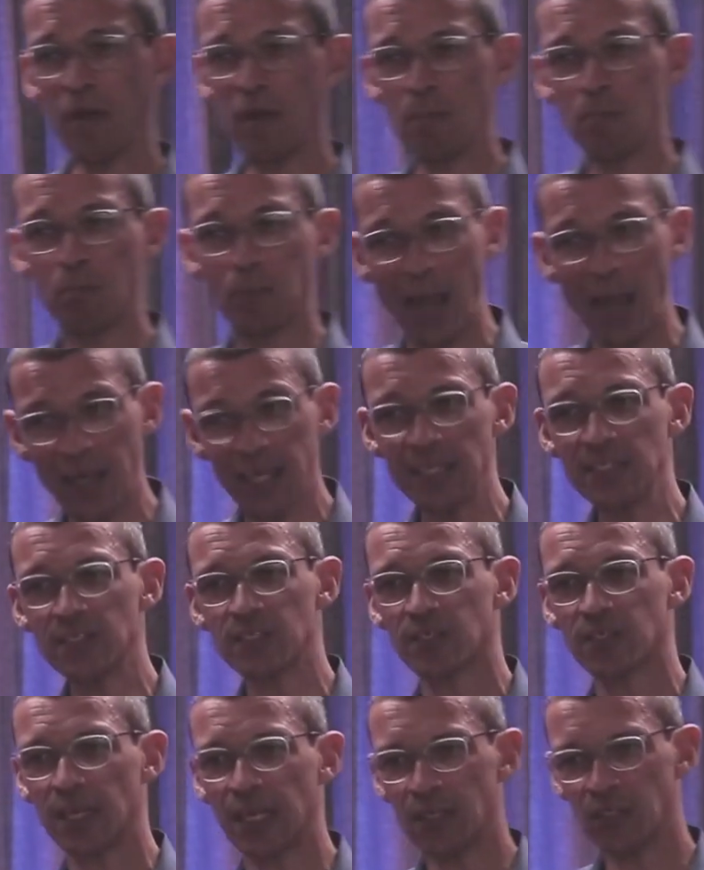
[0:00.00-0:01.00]
plakkies,
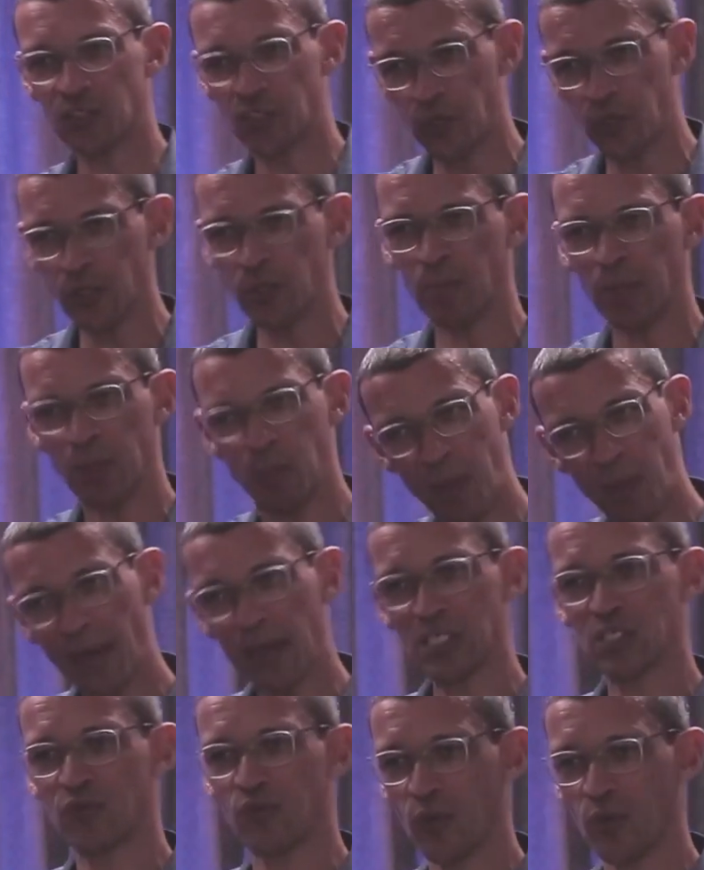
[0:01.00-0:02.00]
and it's good, but plakkies
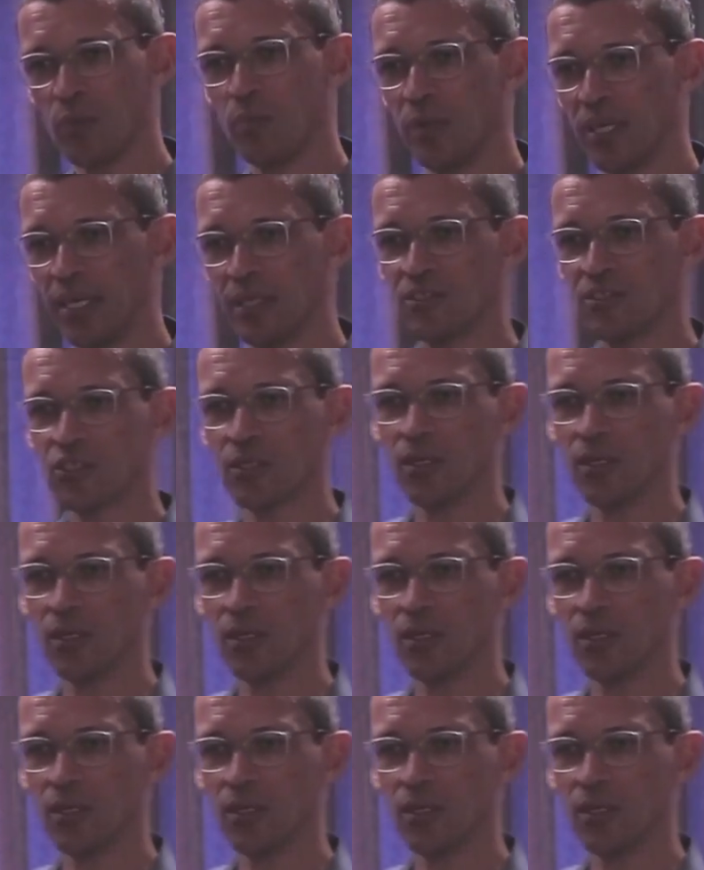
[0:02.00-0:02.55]
for the beach.